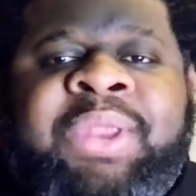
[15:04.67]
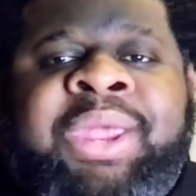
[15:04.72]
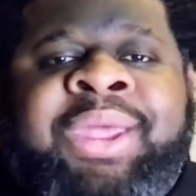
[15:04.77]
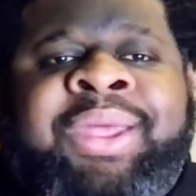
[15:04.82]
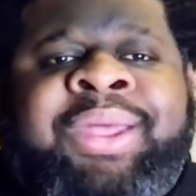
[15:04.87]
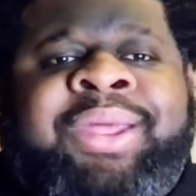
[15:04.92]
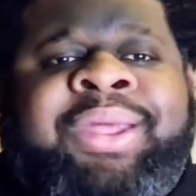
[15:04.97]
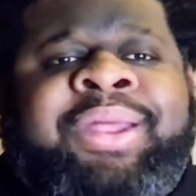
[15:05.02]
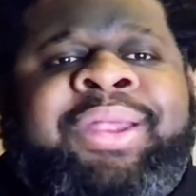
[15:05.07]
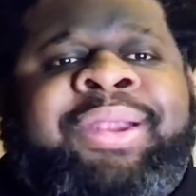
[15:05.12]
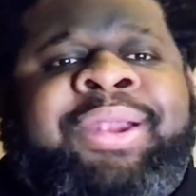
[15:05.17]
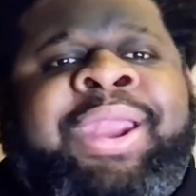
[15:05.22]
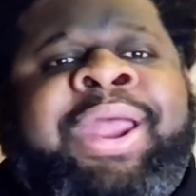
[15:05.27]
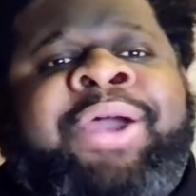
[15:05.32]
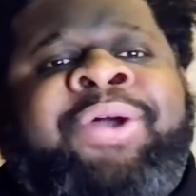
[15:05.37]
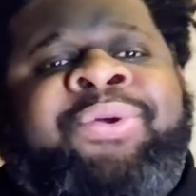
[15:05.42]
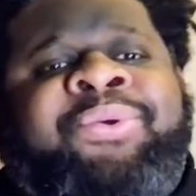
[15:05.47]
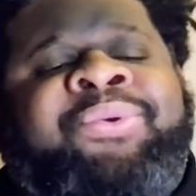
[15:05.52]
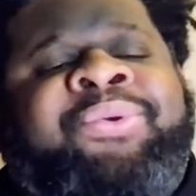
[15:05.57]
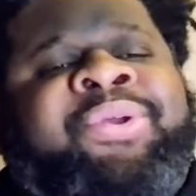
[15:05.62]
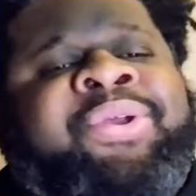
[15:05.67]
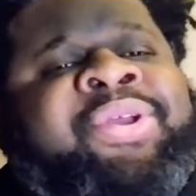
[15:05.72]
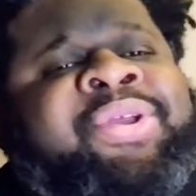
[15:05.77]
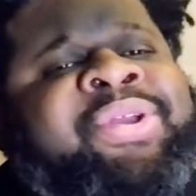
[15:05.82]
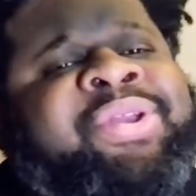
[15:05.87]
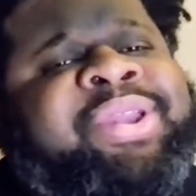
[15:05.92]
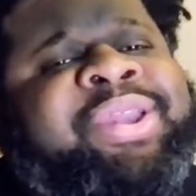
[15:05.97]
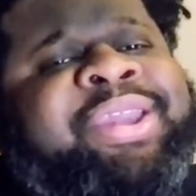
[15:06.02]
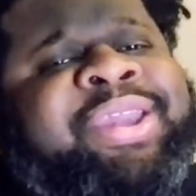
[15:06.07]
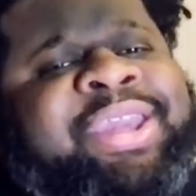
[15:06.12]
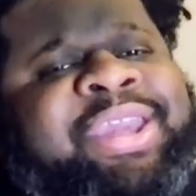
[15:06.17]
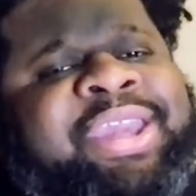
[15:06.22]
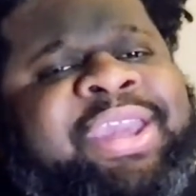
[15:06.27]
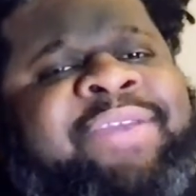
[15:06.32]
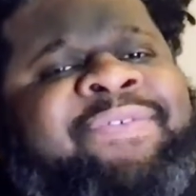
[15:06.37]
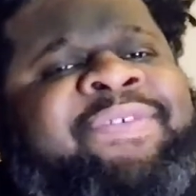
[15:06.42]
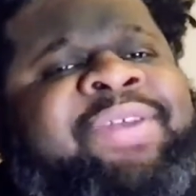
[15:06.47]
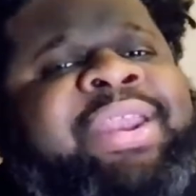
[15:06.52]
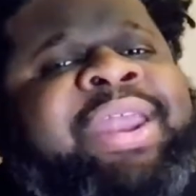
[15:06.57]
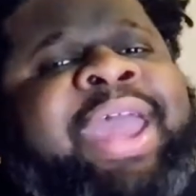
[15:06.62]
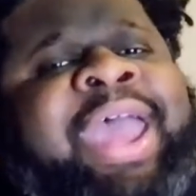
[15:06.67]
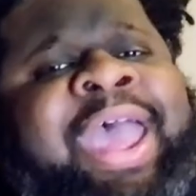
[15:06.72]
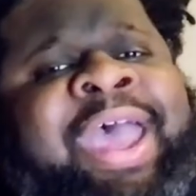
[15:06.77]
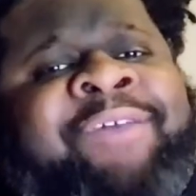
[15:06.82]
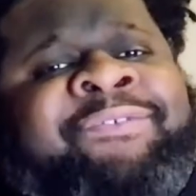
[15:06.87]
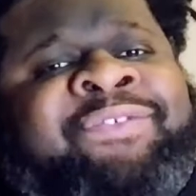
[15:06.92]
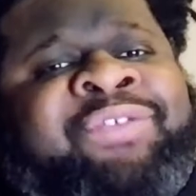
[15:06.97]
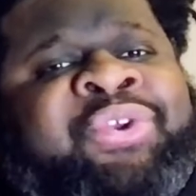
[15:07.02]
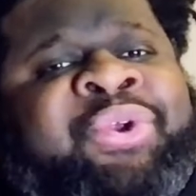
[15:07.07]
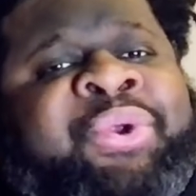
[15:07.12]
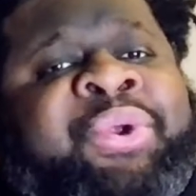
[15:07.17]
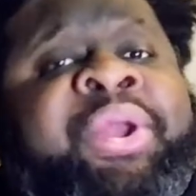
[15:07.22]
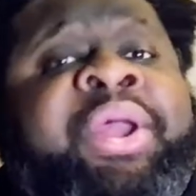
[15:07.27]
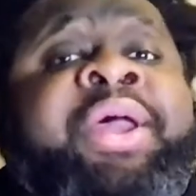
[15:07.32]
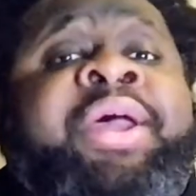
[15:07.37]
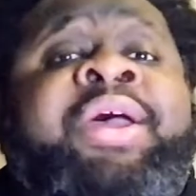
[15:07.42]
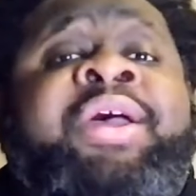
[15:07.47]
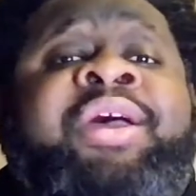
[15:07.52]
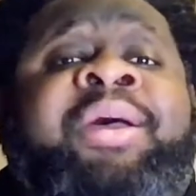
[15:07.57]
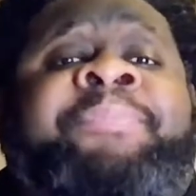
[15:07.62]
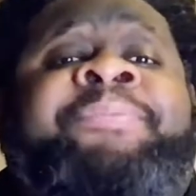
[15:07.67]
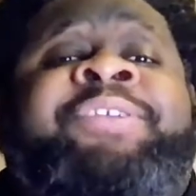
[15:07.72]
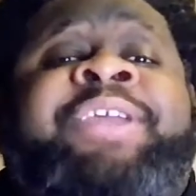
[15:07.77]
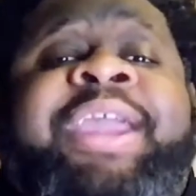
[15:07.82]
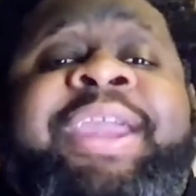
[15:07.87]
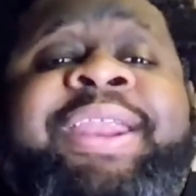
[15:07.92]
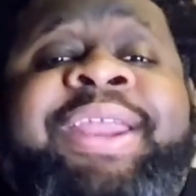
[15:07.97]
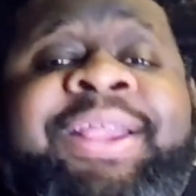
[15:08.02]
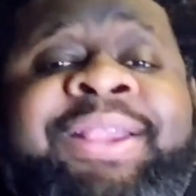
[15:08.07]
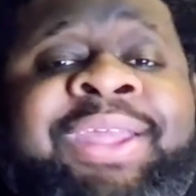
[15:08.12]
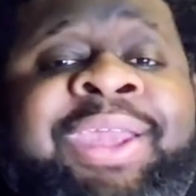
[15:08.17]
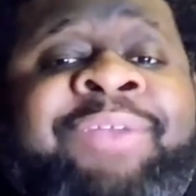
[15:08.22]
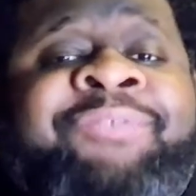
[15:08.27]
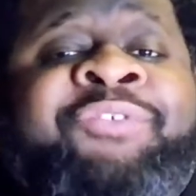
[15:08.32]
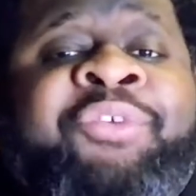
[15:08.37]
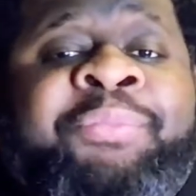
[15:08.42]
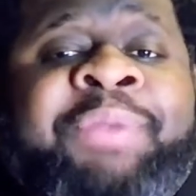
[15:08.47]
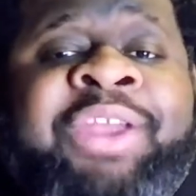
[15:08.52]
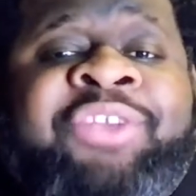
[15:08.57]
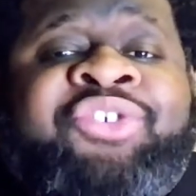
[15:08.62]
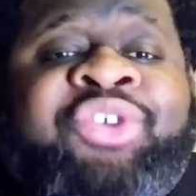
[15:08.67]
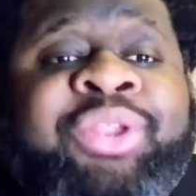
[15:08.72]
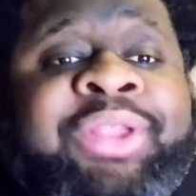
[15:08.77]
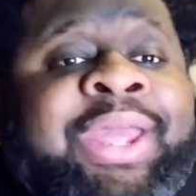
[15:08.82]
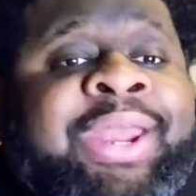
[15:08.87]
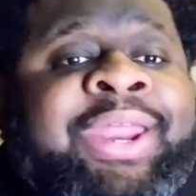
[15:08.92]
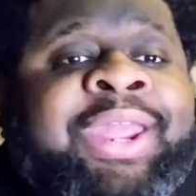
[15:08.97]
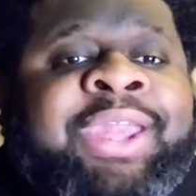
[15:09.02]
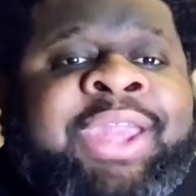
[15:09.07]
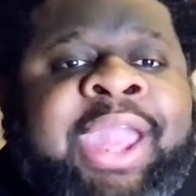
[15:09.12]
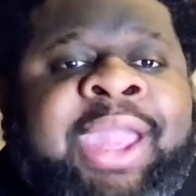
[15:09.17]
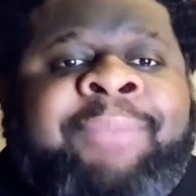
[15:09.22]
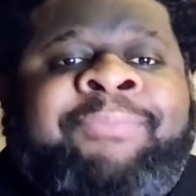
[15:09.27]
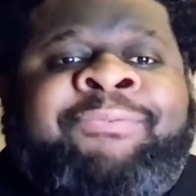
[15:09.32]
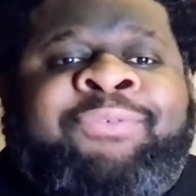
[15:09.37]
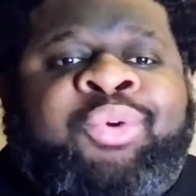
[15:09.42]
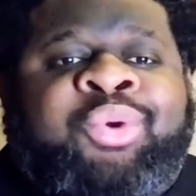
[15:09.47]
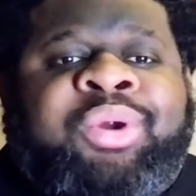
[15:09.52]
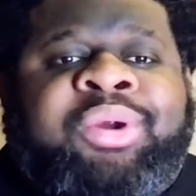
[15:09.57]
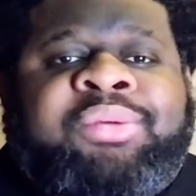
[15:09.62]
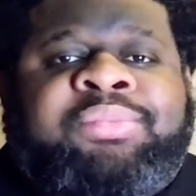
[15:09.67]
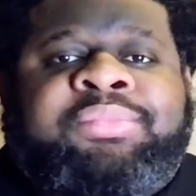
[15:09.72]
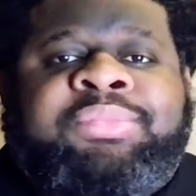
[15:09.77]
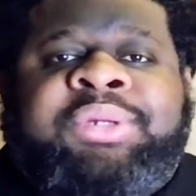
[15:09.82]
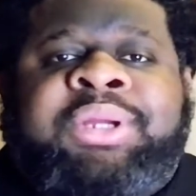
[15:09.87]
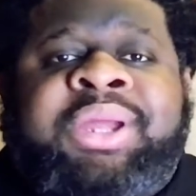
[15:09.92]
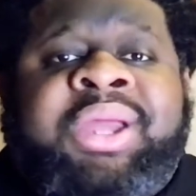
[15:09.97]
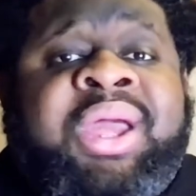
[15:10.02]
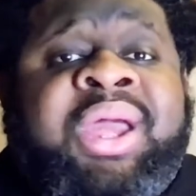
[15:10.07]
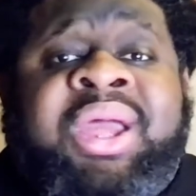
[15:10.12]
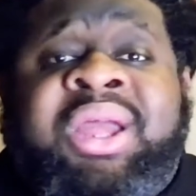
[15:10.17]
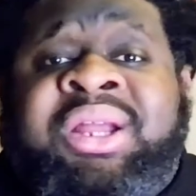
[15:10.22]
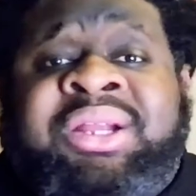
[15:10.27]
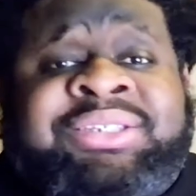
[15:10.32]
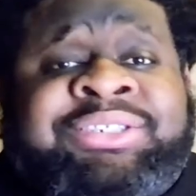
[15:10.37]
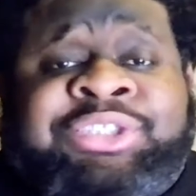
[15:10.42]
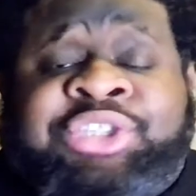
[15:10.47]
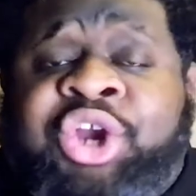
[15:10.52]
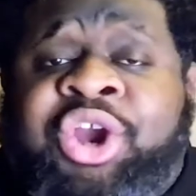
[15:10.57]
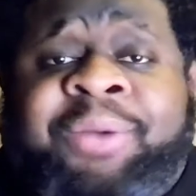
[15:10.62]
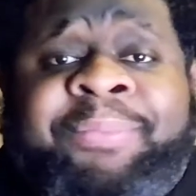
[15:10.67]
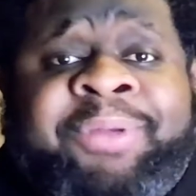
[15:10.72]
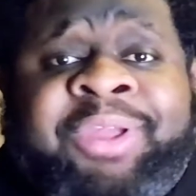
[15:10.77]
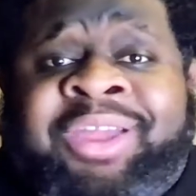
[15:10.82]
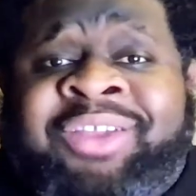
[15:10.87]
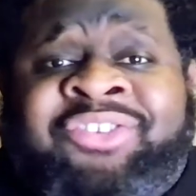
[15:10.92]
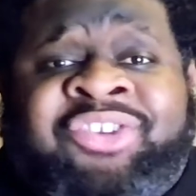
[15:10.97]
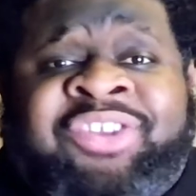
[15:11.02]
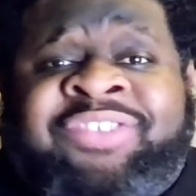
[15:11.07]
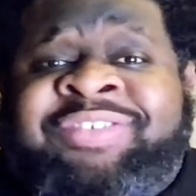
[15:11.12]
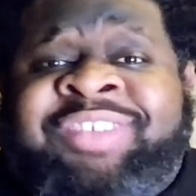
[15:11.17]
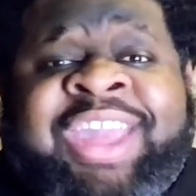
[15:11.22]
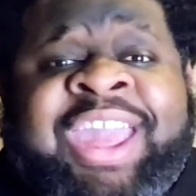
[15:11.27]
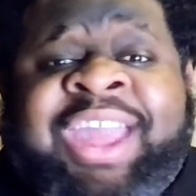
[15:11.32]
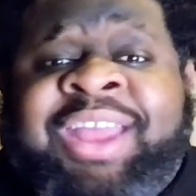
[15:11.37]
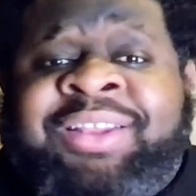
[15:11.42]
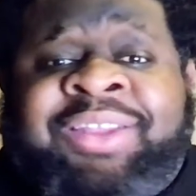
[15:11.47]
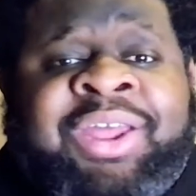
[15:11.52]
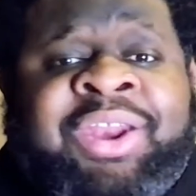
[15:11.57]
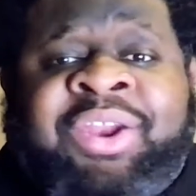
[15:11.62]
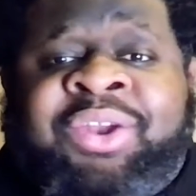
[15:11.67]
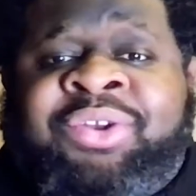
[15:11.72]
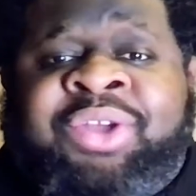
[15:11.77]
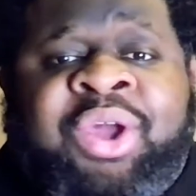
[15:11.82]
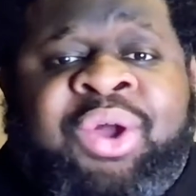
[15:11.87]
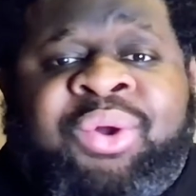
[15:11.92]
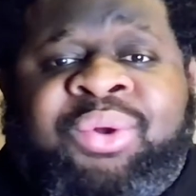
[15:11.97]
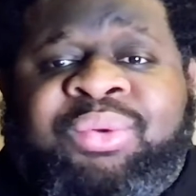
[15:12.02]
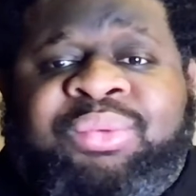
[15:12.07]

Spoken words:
Now, even after obtaining the information that he came for, Scarpia just can't let it go.